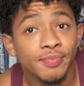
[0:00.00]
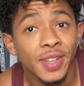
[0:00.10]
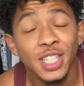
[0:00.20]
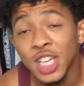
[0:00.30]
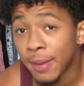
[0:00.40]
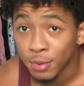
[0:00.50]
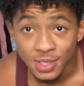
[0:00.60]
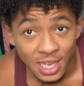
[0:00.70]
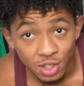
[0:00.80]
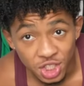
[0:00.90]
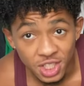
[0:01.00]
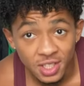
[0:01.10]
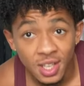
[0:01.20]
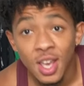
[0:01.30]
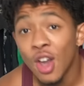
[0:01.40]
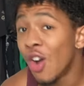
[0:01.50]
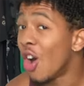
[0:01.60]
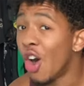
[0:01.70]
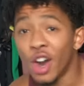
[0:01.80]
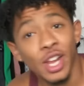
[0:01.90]
And shop on Saligia,
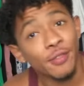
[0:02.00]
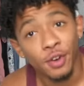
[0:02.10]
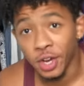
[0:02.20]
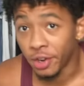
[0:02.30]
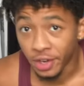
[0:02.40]
all the info down